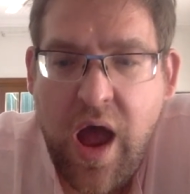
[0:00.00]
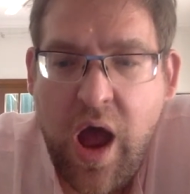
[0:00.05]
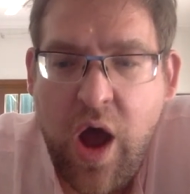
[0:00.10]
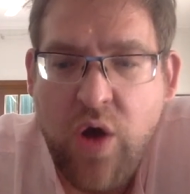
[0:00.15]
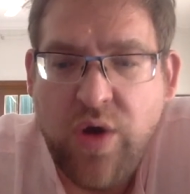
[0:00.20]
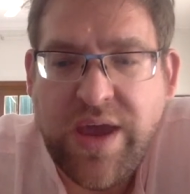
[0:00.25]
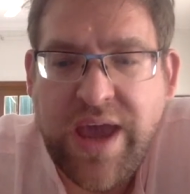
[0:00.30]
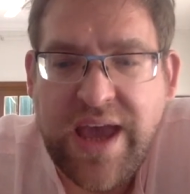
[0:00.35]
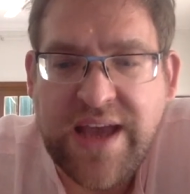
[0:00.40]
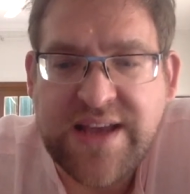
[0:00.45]

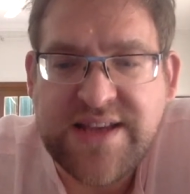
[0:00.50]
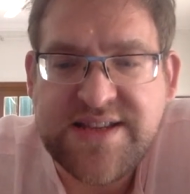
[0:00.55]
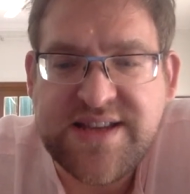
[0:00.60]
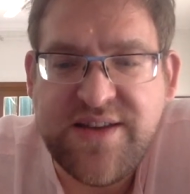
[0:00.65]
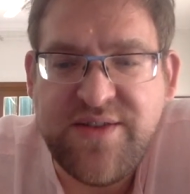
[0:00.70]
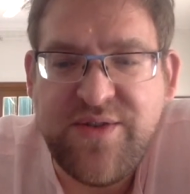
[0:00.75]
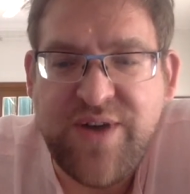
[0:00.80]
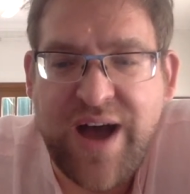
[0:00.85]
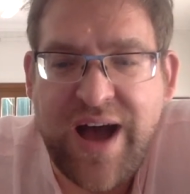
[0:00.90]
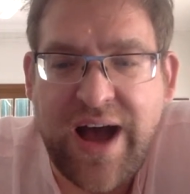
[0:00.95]
Okay,
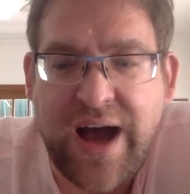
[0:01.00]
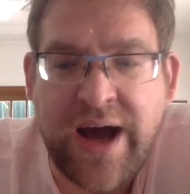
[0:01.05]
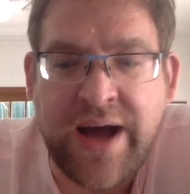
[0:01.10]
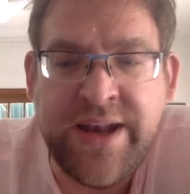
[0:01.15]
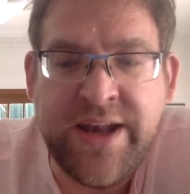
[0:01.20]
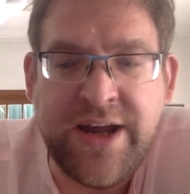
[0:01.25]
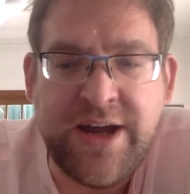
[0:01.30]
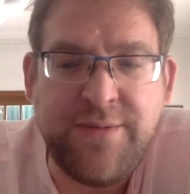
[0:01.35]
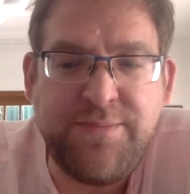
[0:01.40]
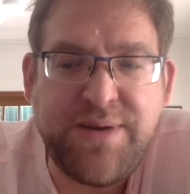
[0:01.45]
so
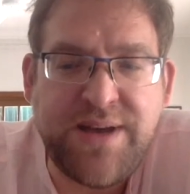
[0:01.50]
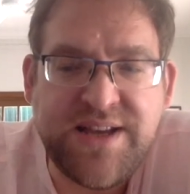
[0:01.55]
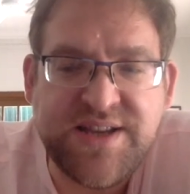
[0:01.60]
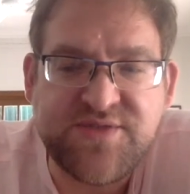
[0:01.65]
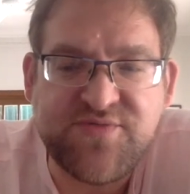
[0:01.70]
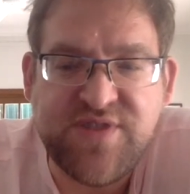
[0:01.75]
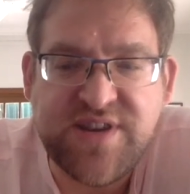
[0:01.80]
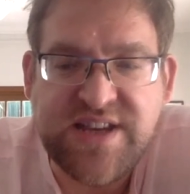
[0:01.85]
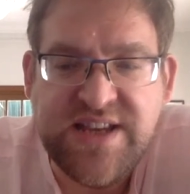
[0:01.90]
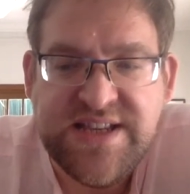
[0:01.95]
Anub has
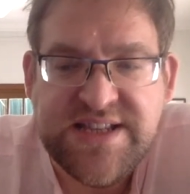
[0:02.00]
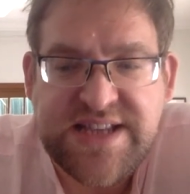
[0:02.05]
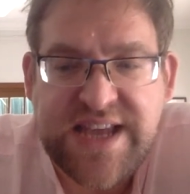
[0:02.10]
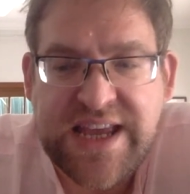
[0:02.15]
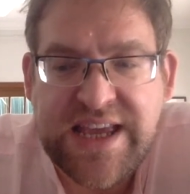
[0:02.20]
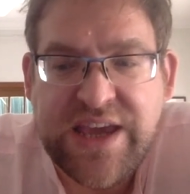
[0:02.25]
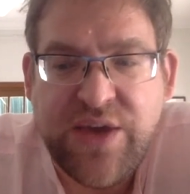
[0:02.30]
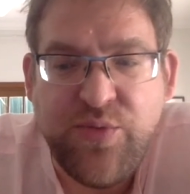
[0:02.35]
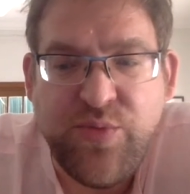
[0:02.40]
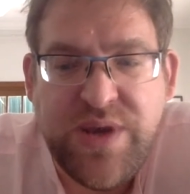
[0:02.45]
written
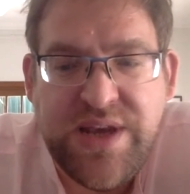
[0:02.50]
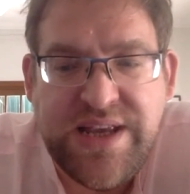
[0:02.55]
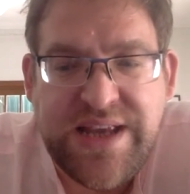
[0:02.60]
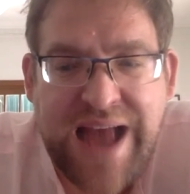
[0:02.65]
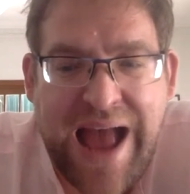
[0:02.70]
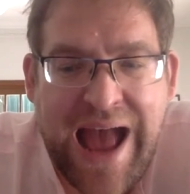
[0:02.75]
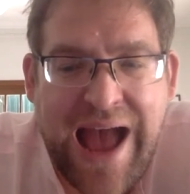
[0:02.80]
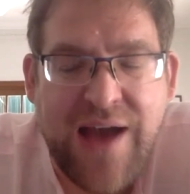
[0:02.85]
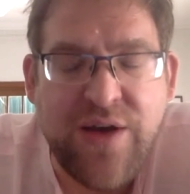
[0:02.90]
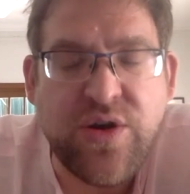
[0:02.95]
saying,
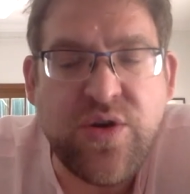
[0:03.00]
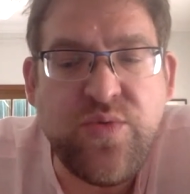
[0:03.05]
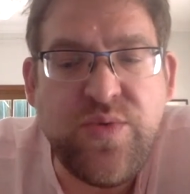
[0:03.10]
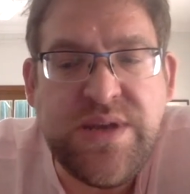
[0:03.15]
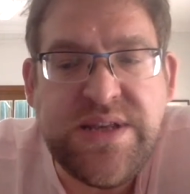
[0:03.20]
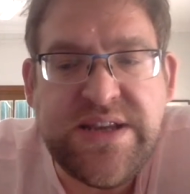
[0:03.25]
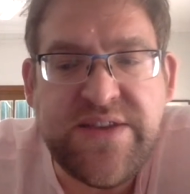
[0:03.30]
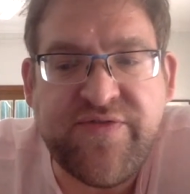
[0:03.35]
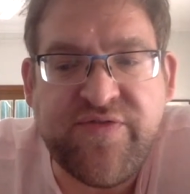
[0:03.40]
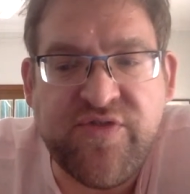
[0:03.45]
how can
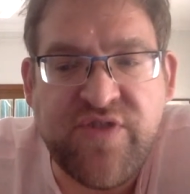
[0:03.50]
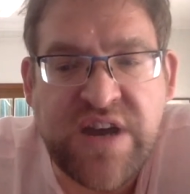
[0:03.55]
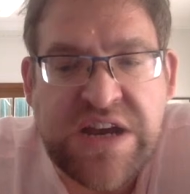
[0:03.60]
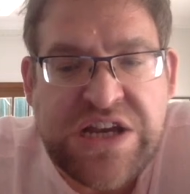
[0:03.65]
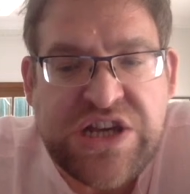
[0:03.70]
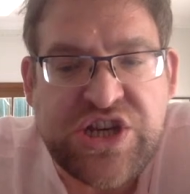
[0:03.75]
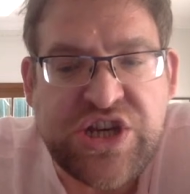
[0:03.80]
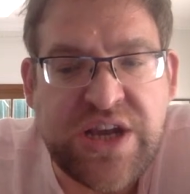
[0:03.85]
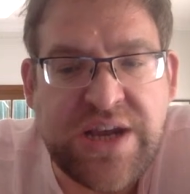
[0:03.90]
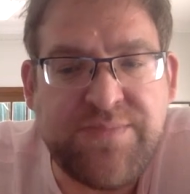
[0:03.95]
we
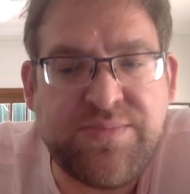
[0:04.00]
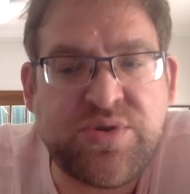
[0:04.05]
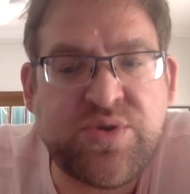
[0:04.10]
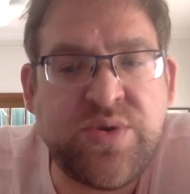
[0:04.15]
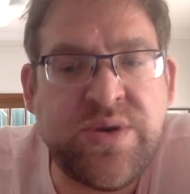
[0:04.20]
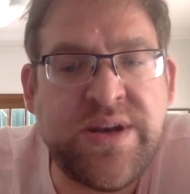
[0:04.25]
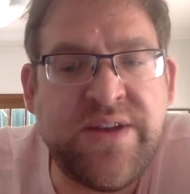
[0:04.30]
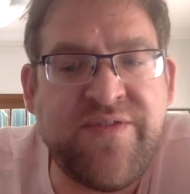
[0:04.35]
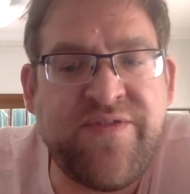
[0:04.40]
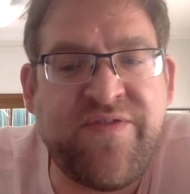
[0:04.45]
differentiate
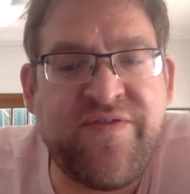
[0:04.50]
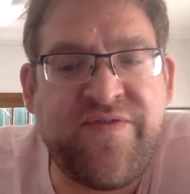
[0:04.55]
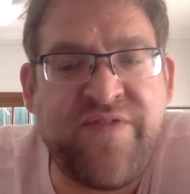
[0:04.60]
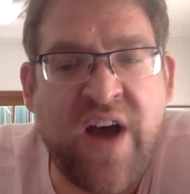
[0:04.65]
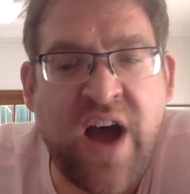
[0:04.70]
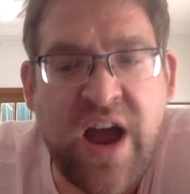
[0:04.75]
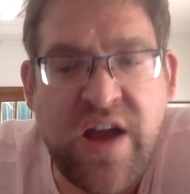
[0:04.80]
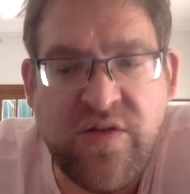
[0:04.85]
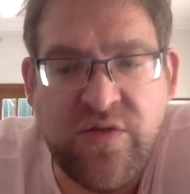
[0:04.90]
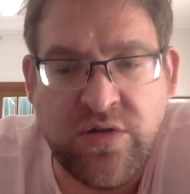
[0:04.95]
between a
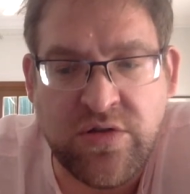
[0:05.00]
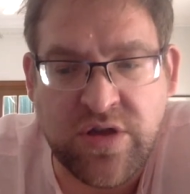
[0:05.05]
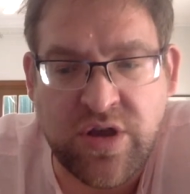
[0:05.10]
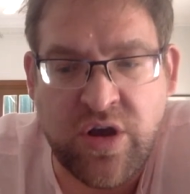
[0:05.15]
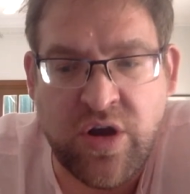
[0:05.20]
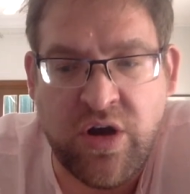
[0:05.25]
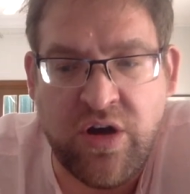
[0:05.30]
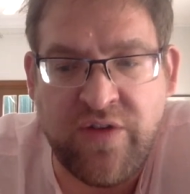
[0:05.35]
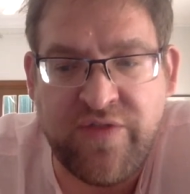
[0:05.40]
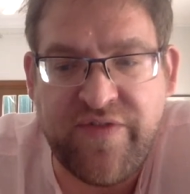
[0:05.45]
viral
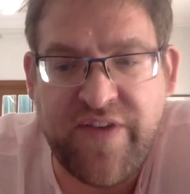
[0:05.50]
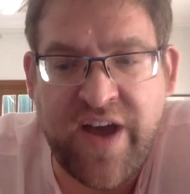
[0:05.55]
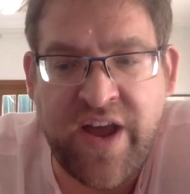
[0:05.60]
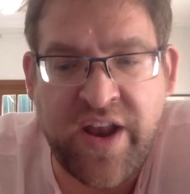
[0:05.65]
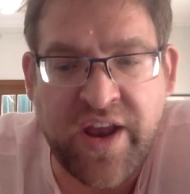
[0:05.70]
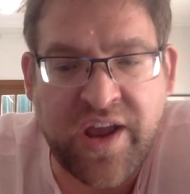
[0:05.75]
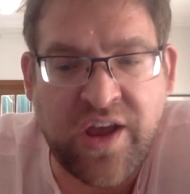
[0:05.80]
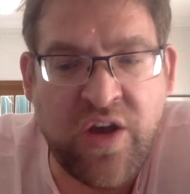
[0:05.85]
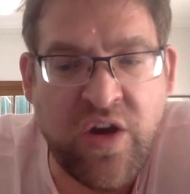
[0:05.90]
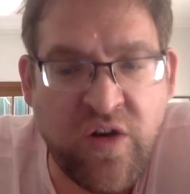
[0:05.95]
cough and
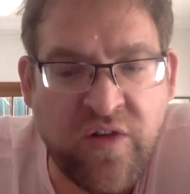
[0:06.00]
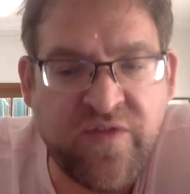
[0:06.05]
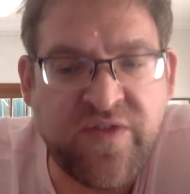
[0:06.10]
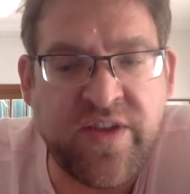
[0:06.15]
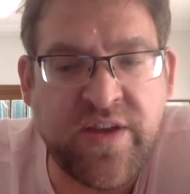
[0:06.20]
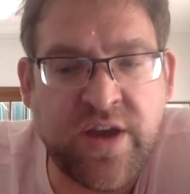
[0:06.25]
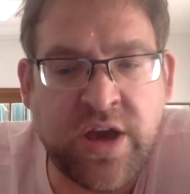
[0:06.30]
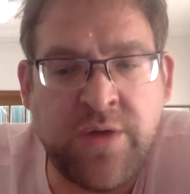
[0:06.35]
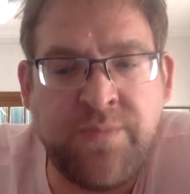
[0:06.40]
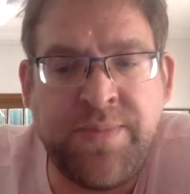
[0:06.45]
a cough
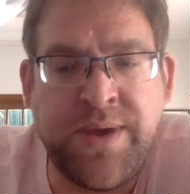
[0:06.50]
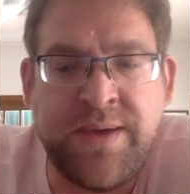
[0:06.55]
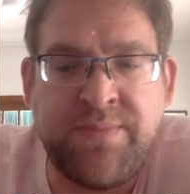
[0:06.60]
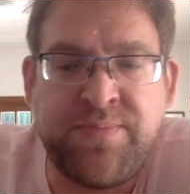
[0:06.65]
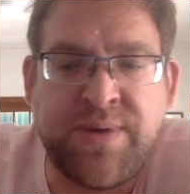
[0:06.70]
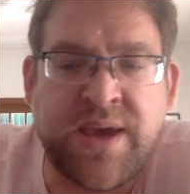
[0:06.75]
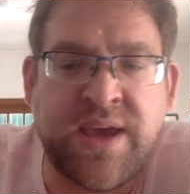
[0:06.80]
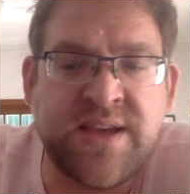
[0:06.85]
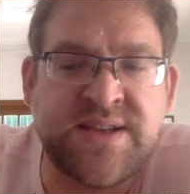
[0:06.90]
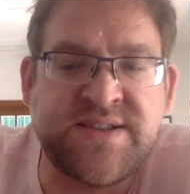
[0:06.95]
that could be
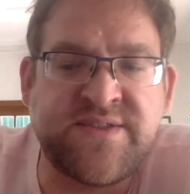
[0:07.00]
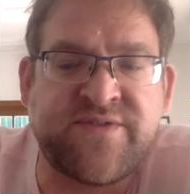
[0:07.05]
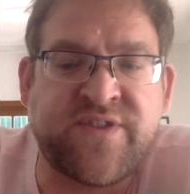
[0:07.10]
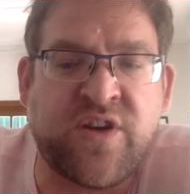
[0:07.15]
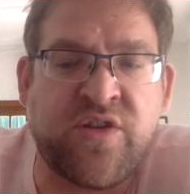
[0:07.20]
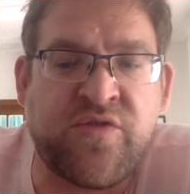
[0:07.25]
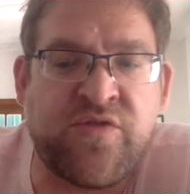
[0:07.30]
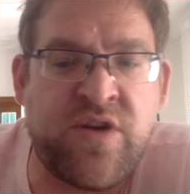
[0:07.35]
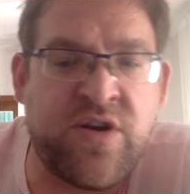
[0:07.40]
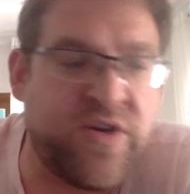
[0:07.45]
because of
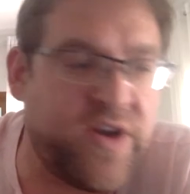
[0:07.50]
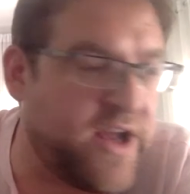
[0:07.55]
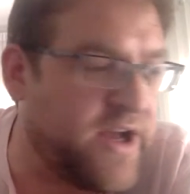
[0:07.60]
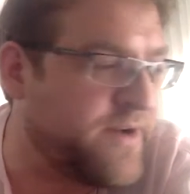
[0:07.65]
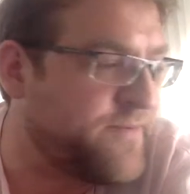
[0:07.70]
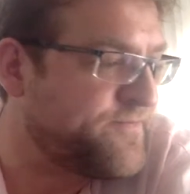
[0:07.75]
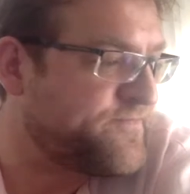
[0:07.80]
corona?